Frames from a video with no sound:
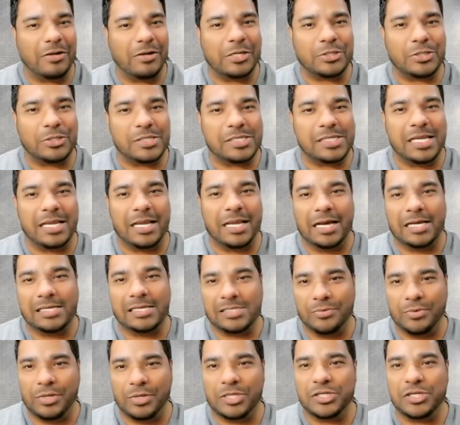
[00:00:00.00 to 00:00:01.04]
interesting, guys. I
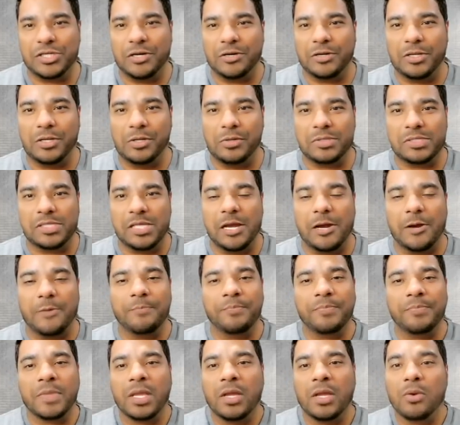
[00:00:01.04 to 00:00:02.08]
want to share the news there.
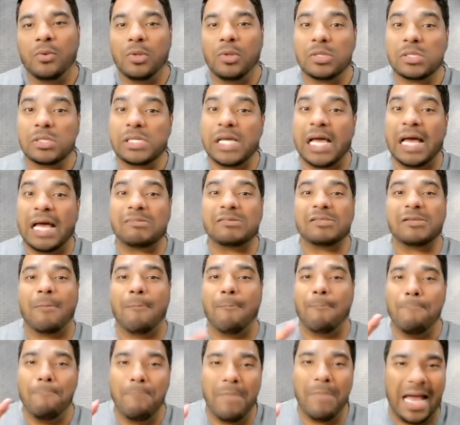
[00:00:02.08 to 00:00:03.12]
We also have
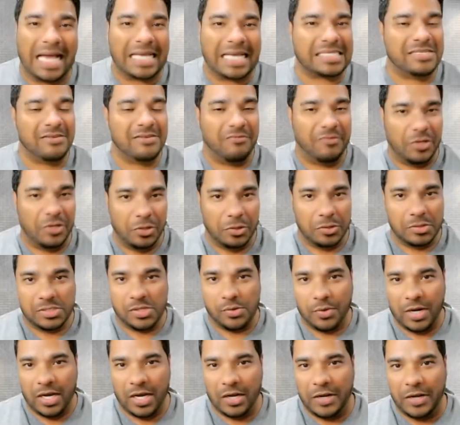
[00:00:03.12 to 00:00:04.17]
some massive news
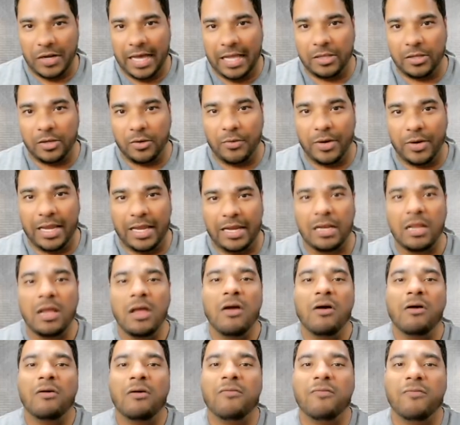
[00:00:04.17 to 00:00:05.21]
around Algorand,
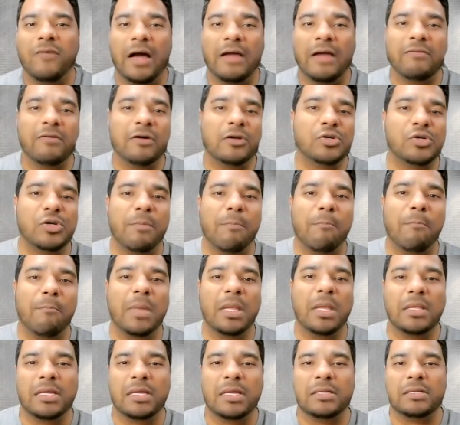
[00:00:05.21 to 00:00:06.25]
five hundred
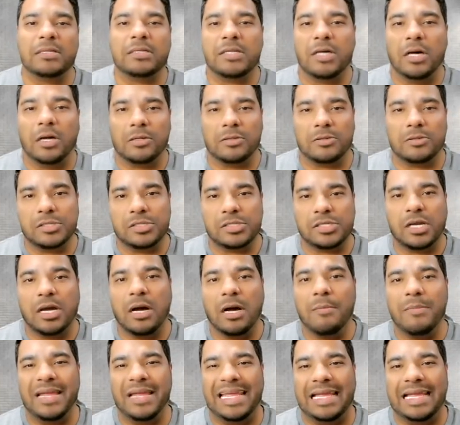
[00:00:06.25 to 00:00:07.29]
million dollars
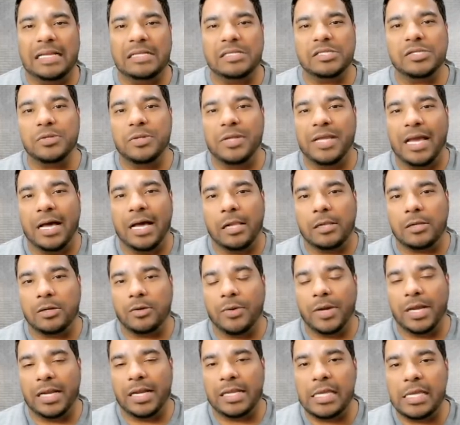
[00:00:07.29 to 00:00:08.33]
coming into the
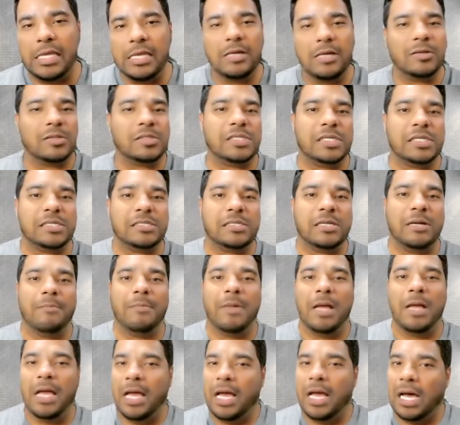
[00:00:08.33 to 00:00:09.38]
Algorand ecosystem.
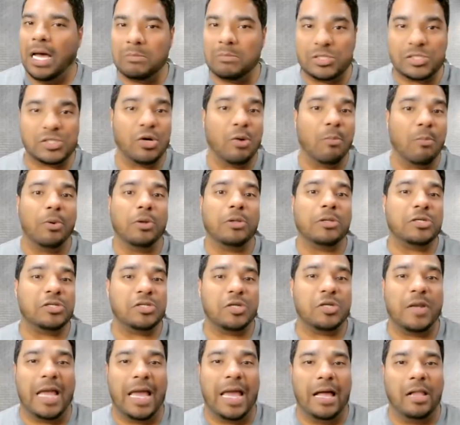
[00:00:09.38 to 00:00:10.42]
I'm so bullish
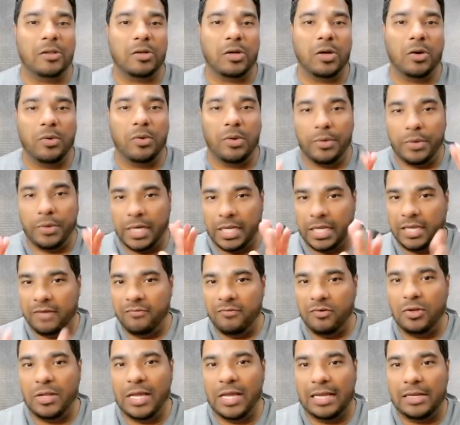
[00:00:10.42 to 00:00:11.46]
on Algo. I want to give
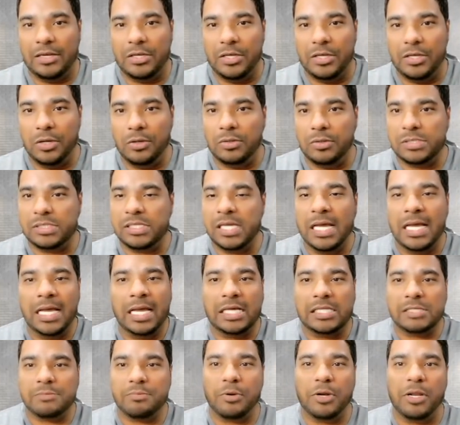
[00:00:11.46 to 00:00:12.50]
you that news.
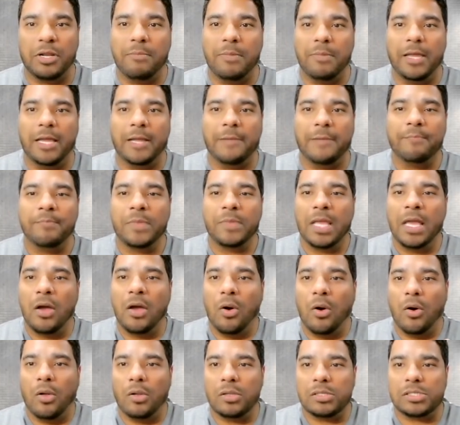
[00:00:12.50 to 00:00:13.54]
It's pretty big.
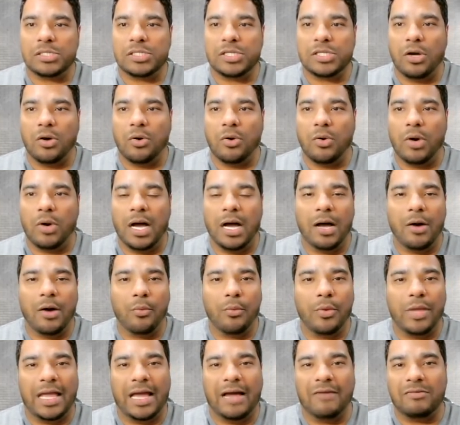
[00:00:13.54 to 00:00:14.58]
Also, uh,
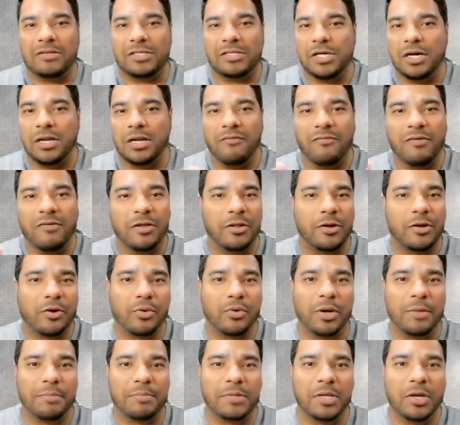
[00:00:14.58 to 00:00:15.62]
we have a ton of other
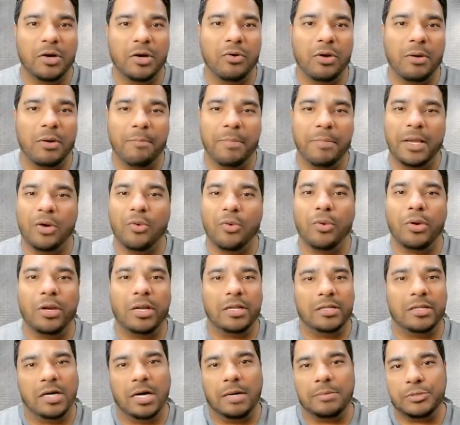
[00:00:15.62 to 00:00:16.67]
crypto and Bitcoin
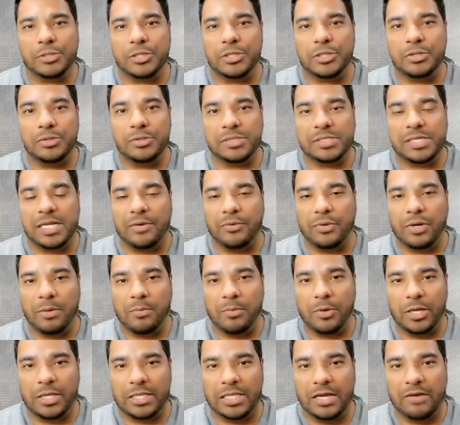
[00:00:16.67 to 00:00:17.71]
adoption news that I want to
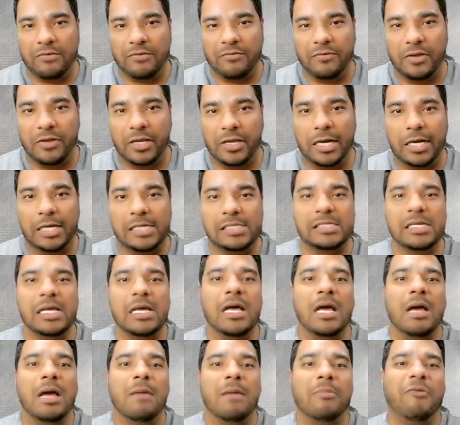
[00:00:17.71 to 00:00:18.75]
break down for you guys.
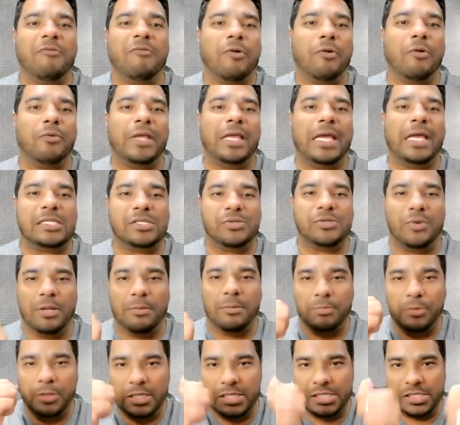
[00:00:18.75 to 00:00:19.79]
Before we get to
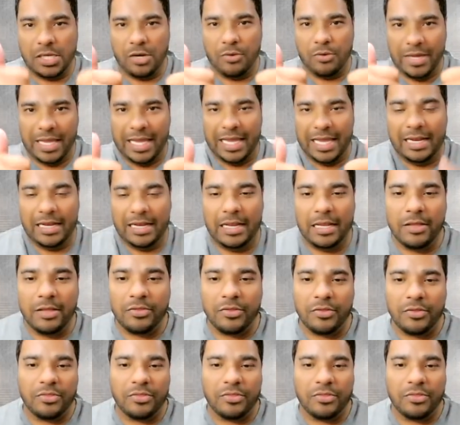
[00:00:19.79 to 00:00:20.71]
it, please go ahead and hit the